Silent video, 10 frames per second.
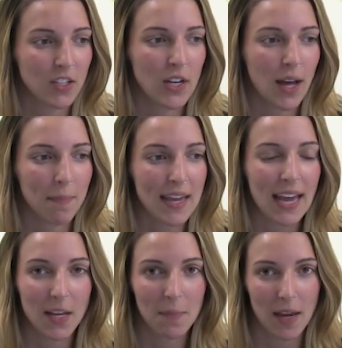Do not make
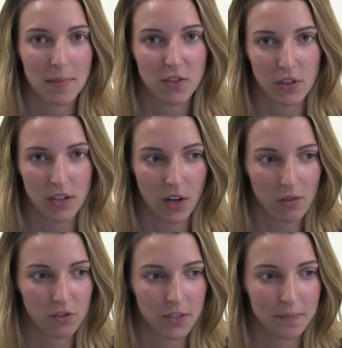any payments through your
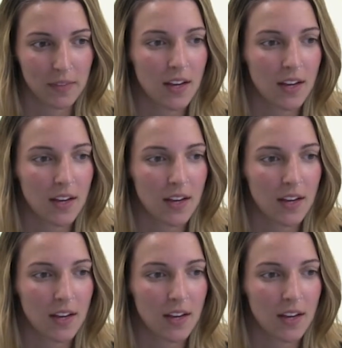coach.